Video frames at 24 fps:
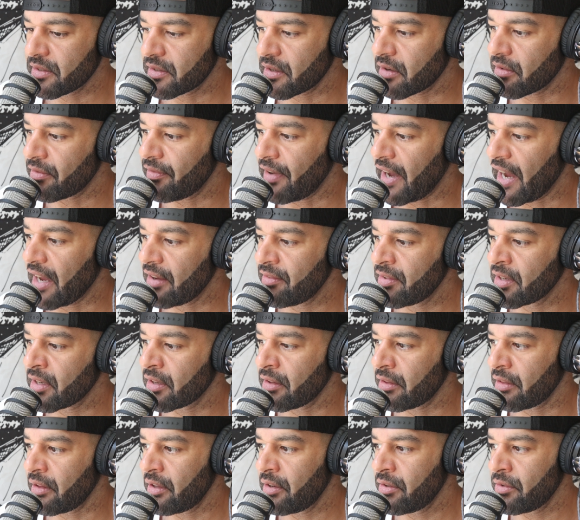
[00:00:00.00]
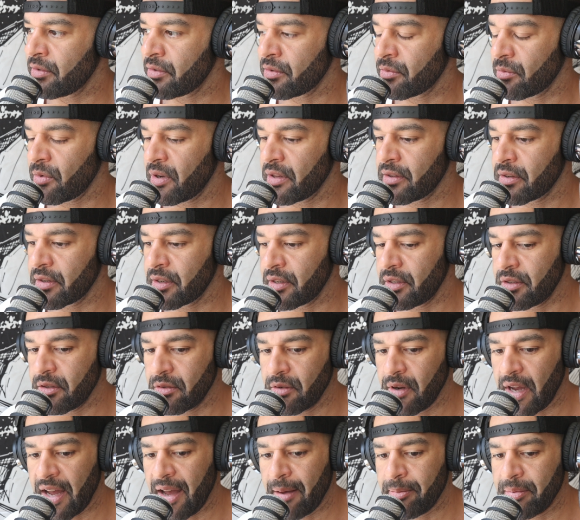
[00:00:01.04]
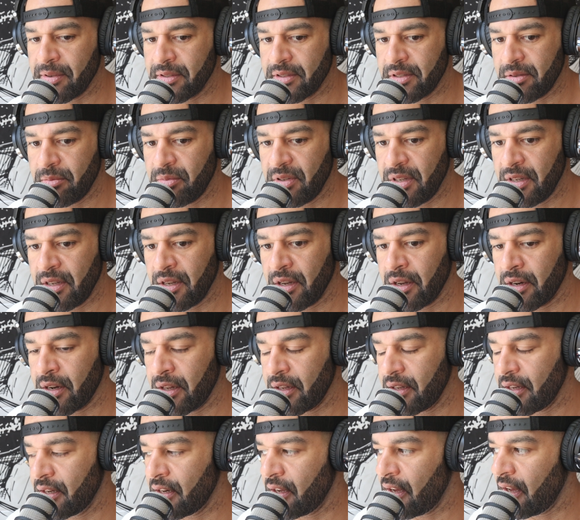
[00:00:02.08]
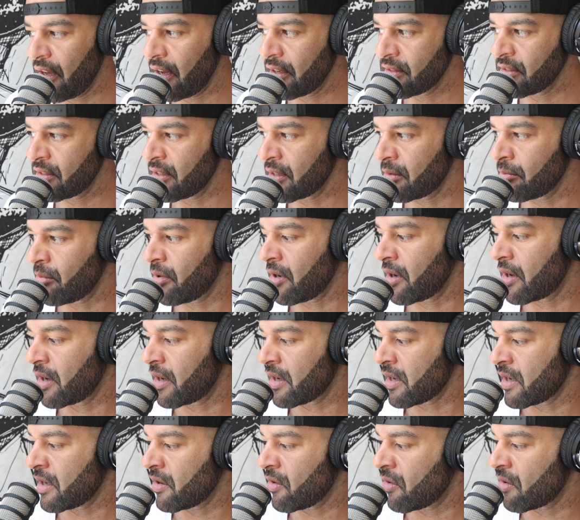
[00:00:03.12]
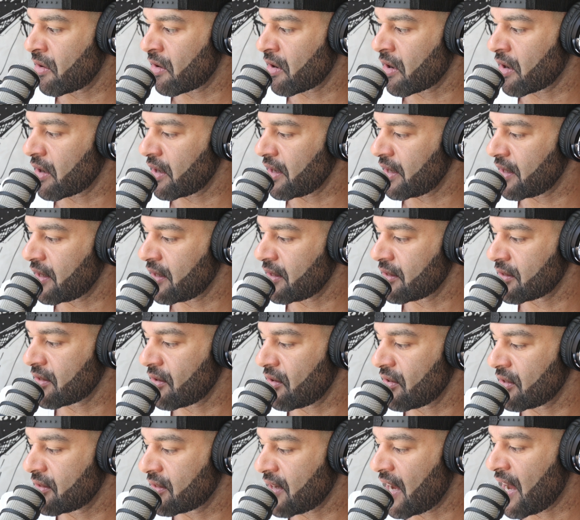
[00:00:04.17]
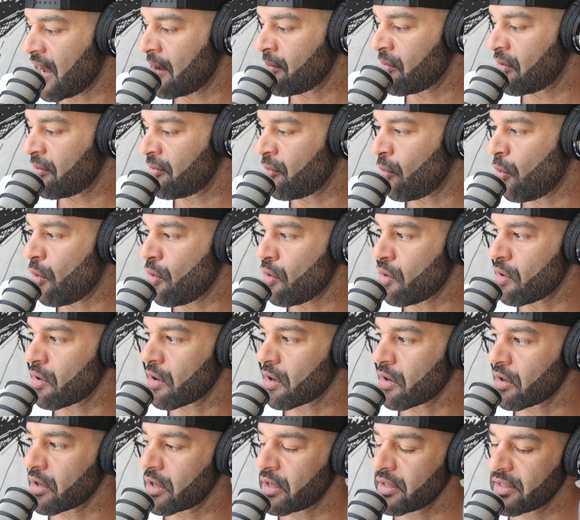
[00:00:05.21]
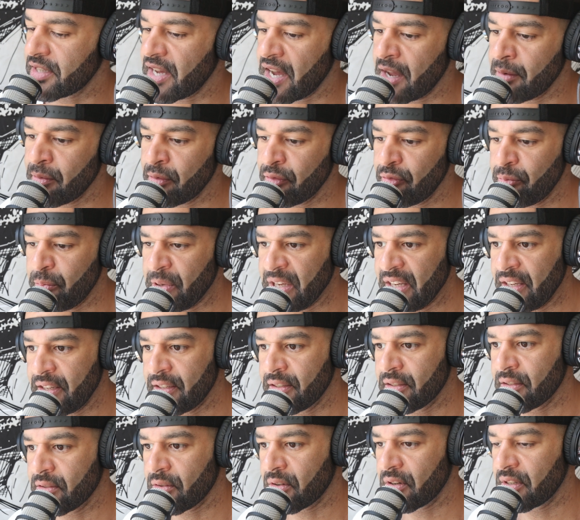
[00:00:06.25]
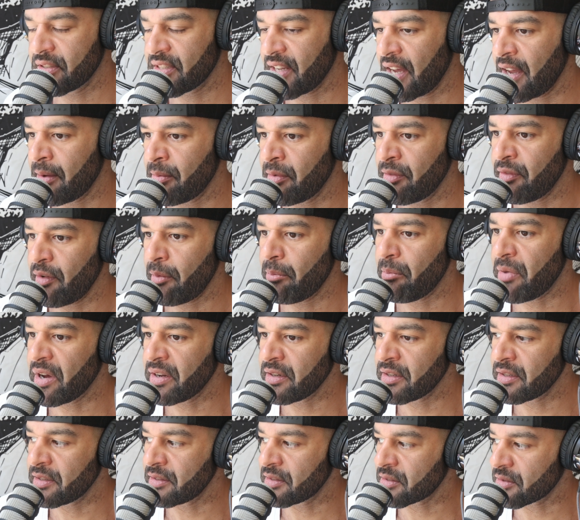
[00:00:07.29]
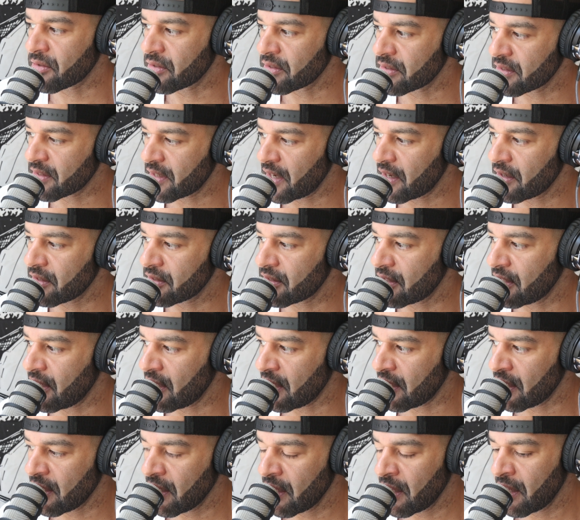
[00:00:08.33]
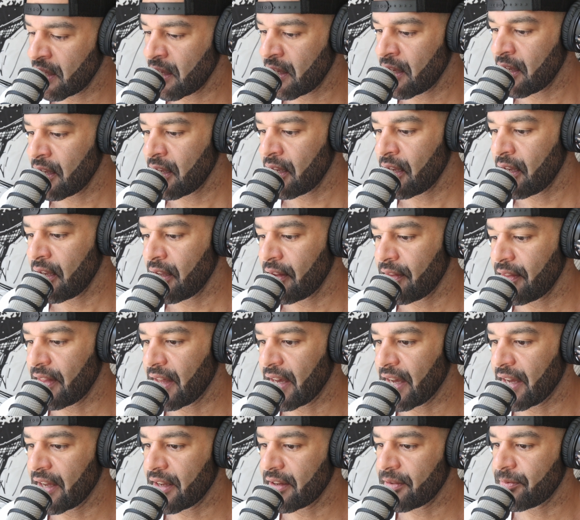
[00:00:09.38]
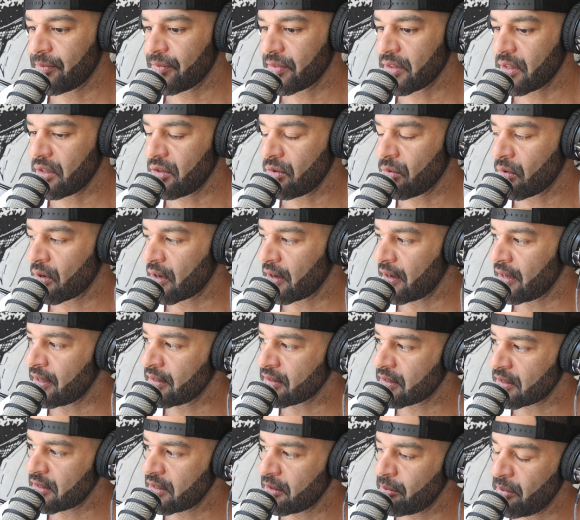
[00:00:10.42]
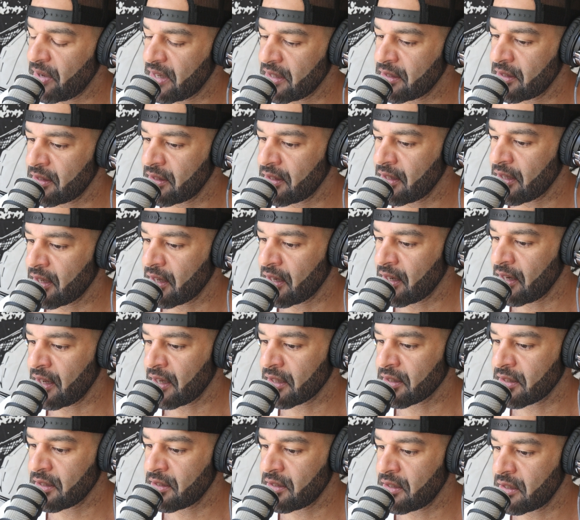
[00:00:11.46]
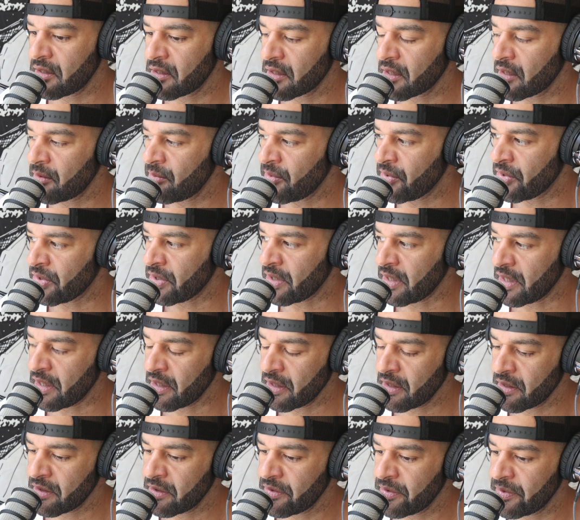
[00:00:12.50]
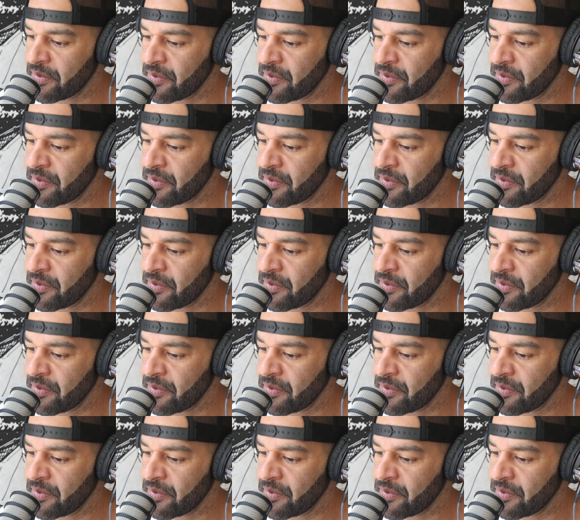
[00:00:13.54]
surviving alone, whether you happen to be in a hunting party, or it is a time of war, or a time of peace, or a time of abundance or scarcity, that you are interdependently connected to your community.